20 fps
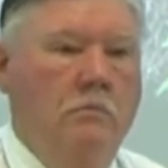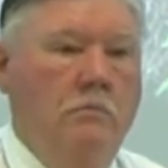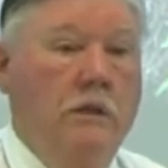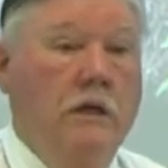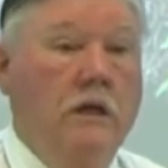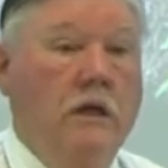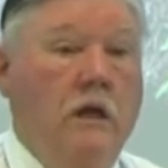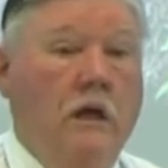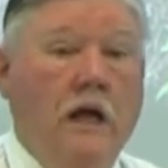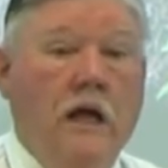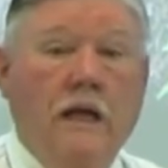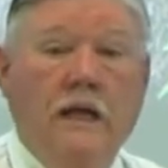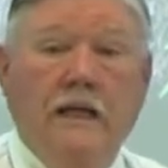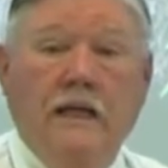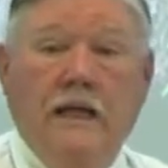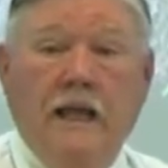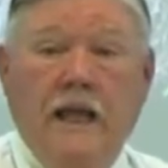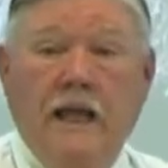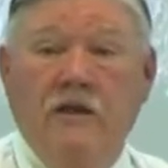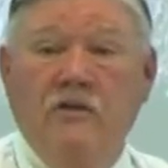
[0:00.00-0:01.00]
But in a
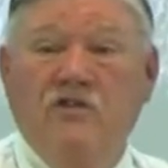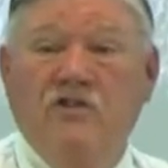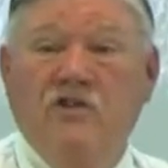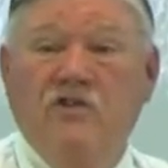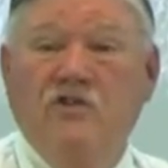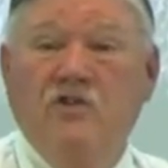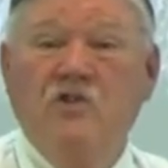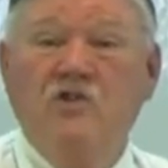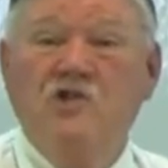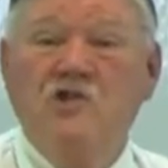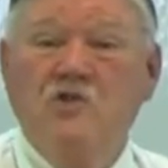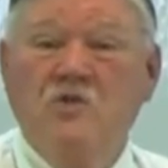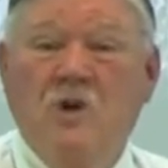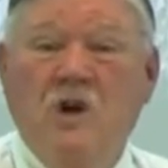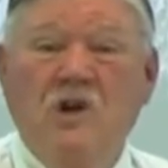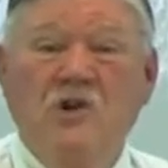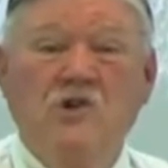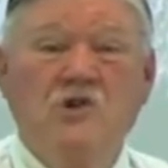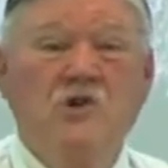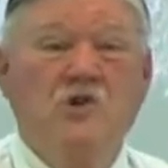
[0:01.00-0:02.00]
lot of cases, those
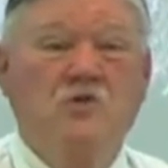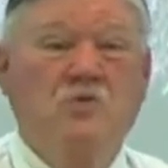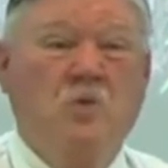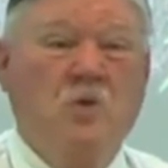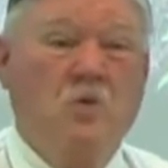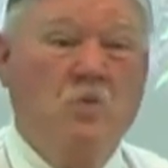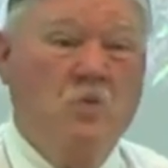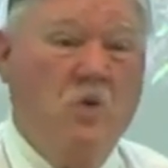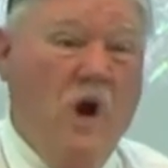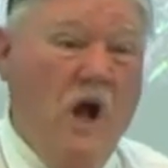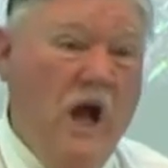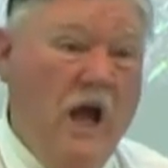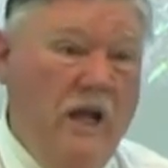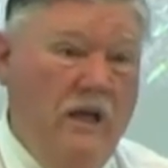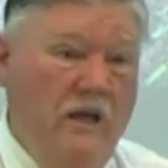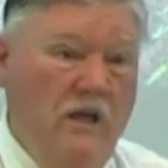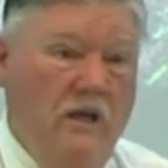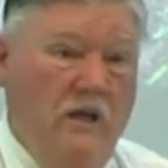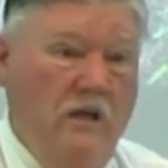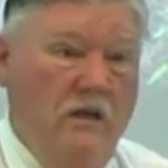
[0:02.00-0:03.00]
structures were
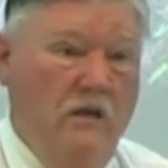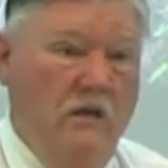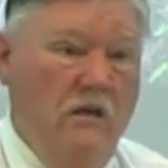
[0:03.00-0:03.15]
rotten.